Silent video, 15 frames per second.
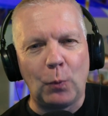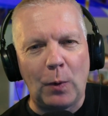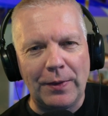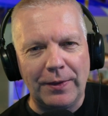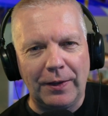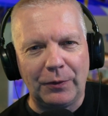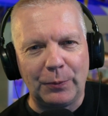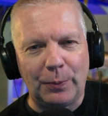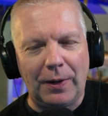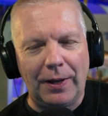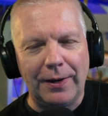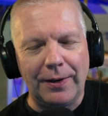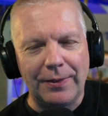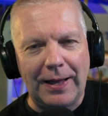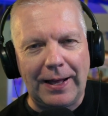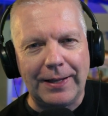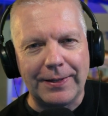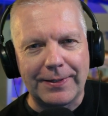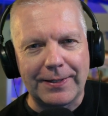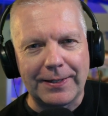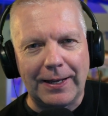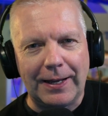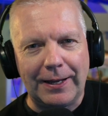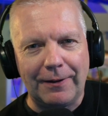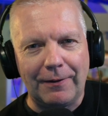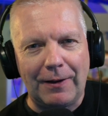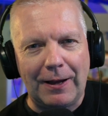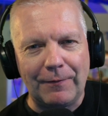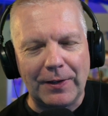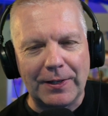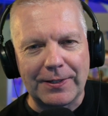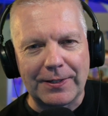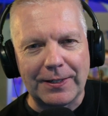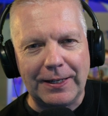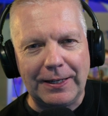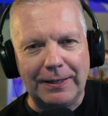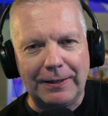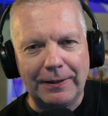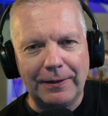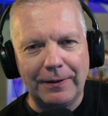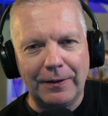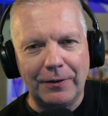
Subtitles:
won this one, and that's obviously